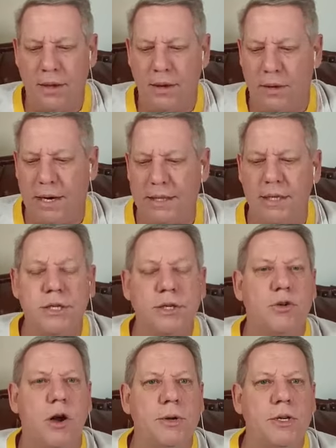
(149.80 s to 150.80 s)
All right, this is
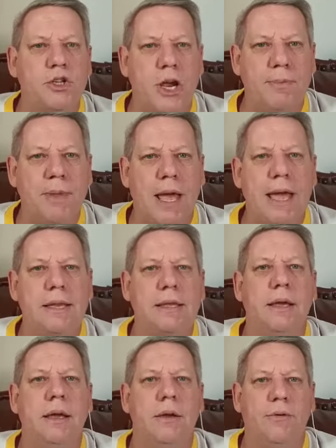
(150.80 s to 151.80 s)
Romans chapter
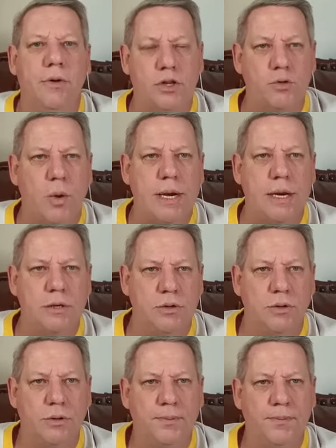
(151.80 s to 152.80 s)
8, verse 1 and
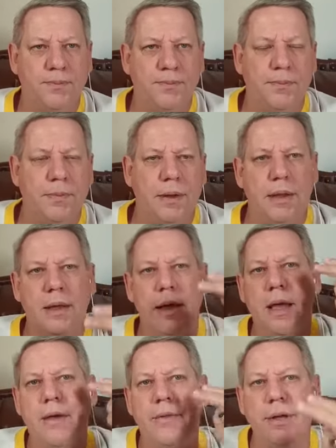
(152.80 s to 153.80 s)
2.
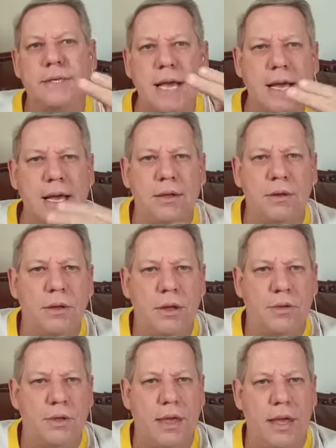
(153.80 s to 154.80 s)
The second
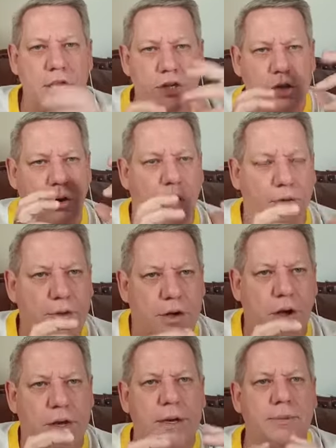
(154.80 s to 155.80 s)
issue of the
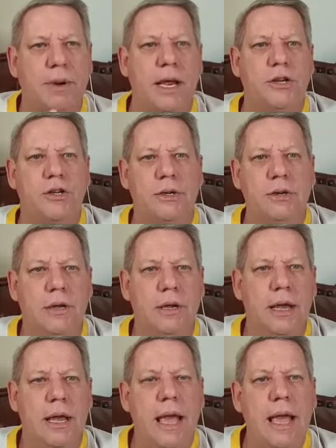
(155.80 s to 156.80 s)
condemnation
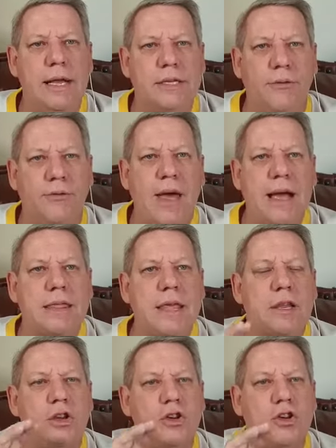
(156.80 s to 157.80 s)
is the fact
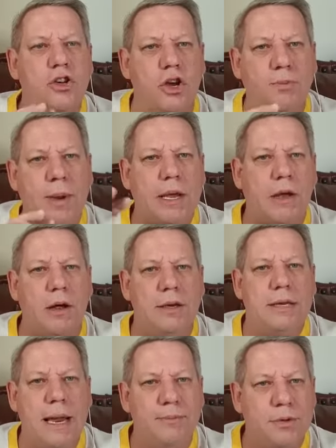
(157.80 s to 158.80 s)
that you should be
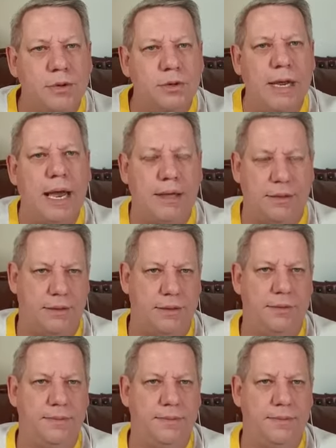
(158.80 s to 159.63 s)
condemned to death.